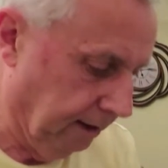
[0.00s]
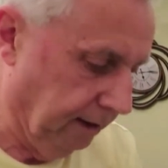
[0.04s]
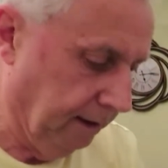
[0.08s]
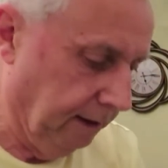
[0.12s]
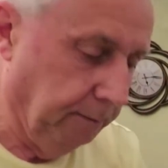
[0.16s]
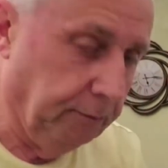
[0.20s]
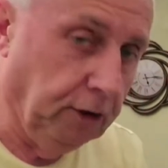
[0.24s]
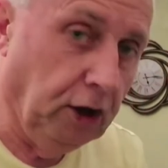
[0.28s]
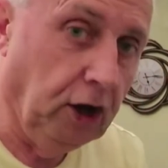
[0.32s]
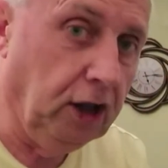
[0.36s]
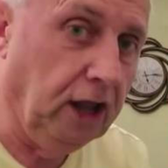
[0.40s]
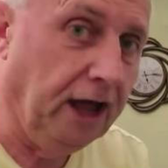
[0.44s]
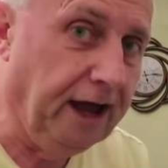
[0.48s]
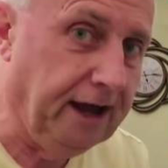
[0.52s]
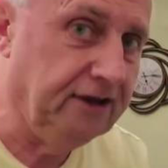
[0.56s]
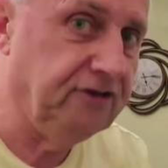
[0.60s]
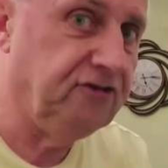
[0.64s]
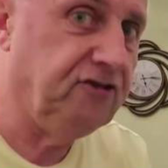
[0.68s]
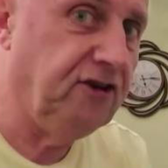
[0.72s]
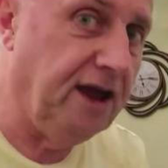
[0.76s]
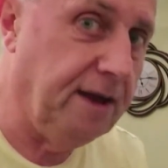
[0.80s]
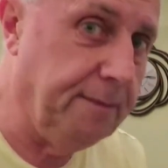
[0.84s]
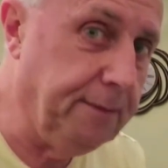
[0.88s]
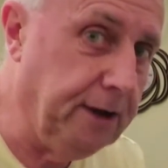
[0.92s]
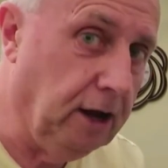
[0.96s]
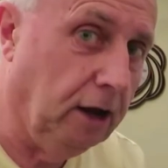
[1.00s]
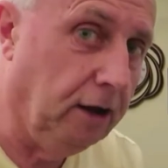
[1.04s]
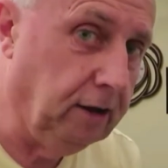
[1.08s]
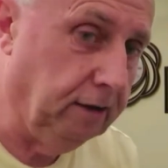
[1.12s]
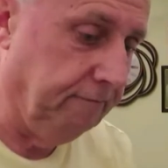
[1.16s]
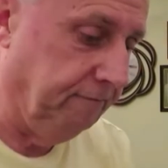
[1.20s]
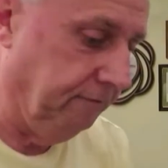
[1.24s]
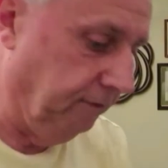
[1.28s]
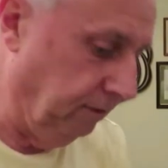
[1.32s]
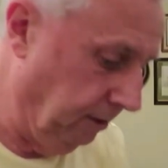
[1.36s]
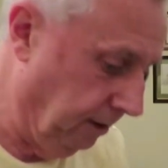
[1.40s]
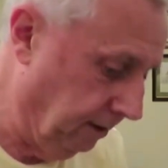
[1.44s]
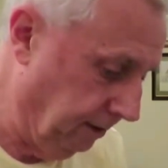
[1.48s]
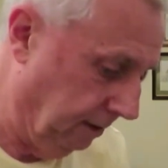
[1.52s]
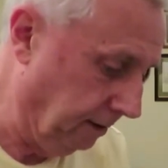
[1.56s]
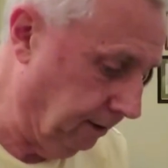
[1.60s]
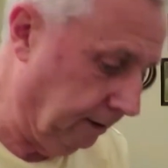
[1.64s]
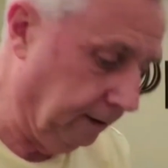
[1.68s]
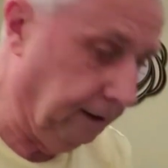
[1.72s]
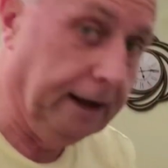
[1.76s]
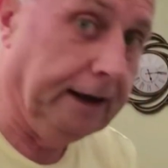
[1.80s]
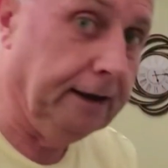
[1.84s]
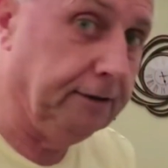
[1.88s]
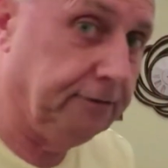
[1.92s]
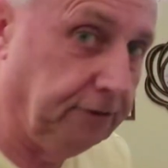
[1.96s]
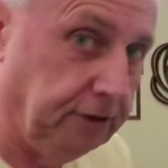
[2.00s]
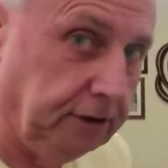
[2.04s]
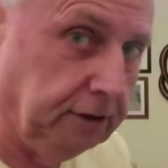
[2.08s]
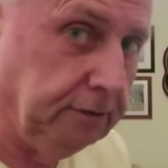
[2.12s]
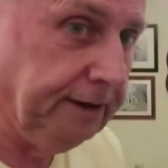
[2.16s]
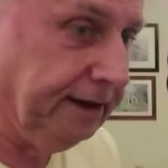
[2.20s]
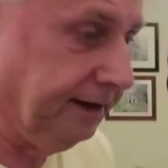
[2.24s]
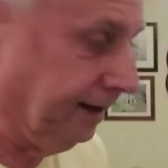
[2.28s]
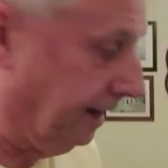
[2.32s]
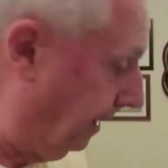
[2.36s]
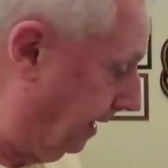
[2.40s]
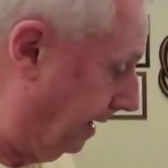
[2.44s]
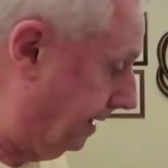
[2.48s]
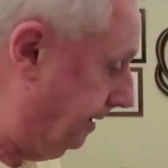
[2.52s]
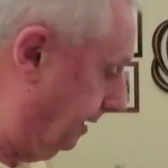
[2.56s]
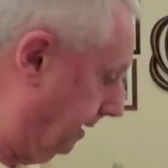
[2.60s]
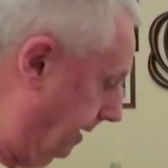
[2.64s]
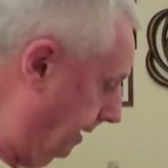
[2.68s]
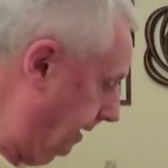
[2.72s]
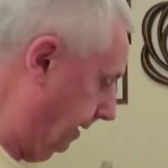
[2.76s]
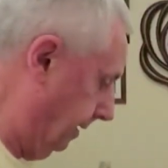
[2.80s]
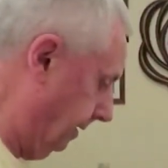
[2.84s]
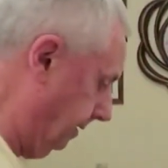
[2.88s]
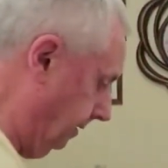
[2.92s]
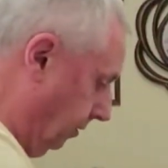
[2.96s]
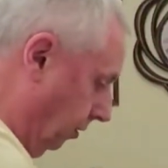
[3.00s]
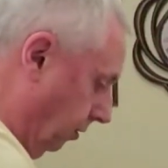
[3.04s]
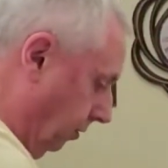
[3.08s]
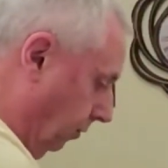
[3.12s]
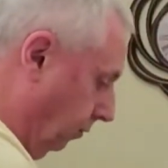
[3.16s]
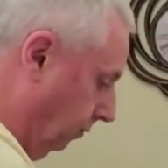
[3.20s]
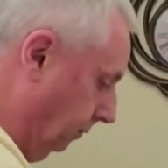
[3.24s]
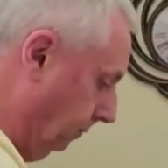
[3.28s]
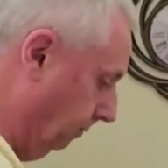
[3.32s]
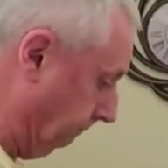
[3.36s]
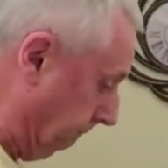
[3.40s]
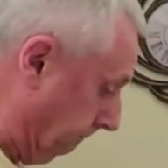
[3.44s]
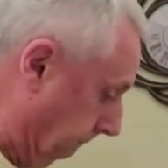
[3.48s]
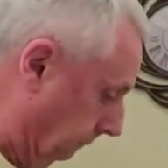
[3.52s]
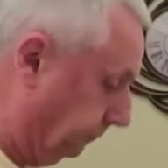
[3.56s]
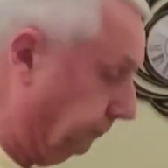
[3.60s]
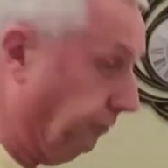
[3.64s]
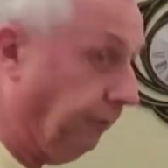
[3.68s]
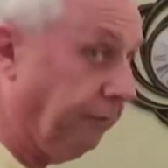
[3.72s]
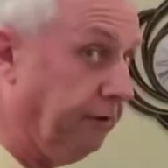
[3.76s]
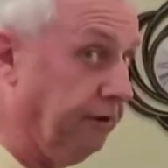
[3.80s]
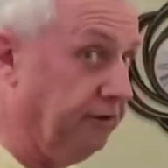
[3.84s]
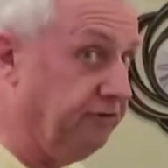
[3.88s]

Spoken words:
Not like Jamie Oliver, I like to do it cleanly. Sorry